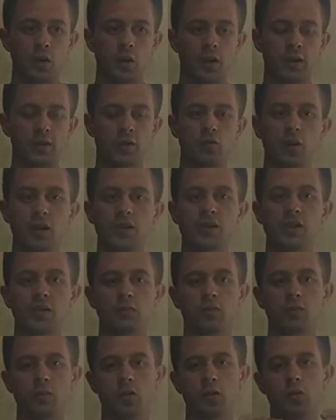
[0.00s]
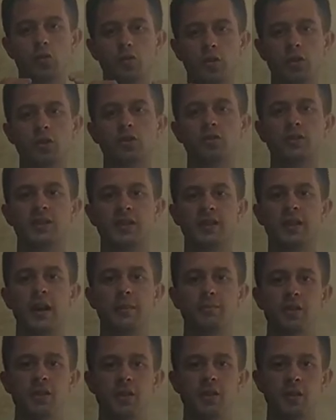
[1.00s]
There are some crucial
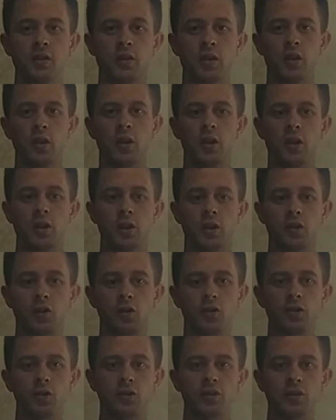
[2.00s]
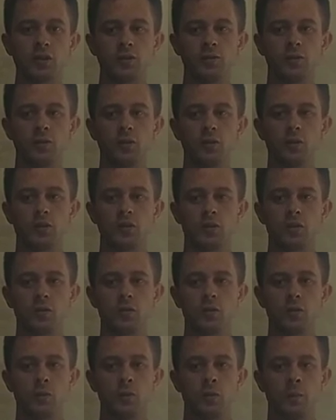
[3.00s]
steps in order
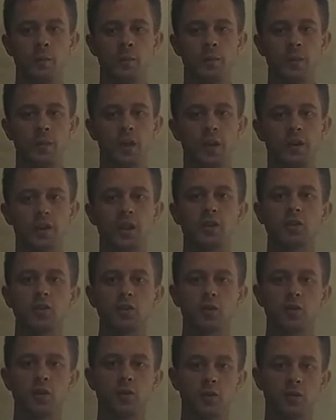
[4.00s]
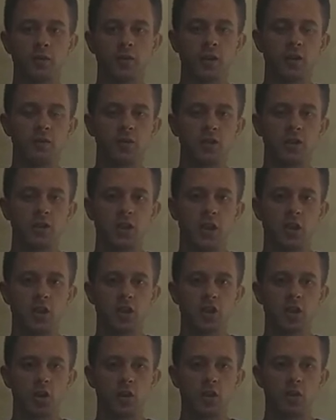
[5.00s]
to get your
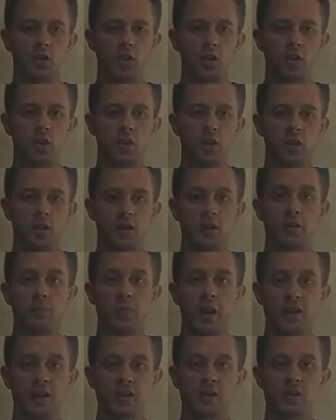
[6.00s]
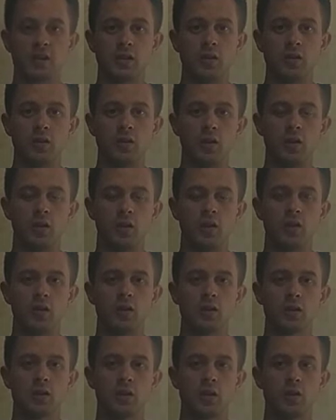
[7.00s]
conversation the best.
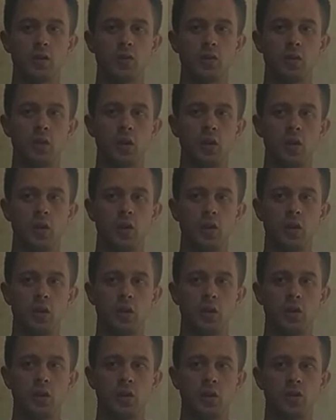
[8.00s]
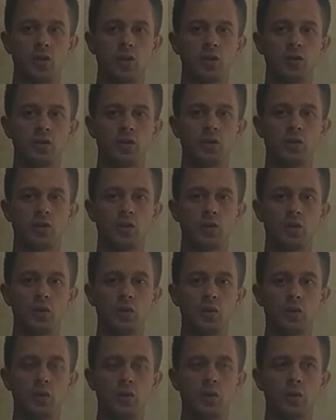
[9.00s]
So in order
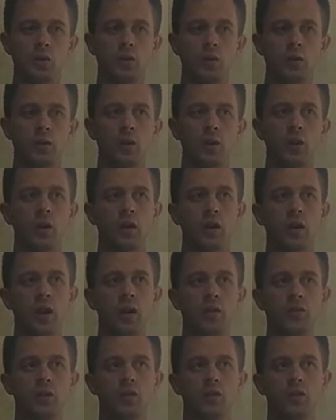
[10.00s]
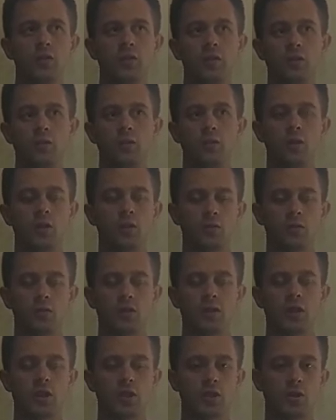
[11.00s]
to have your
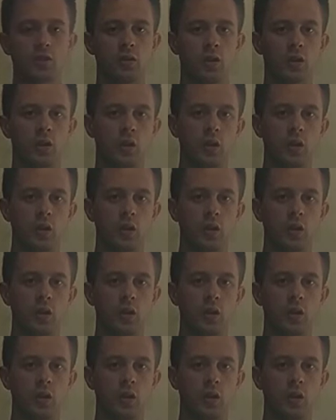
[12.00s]
conversation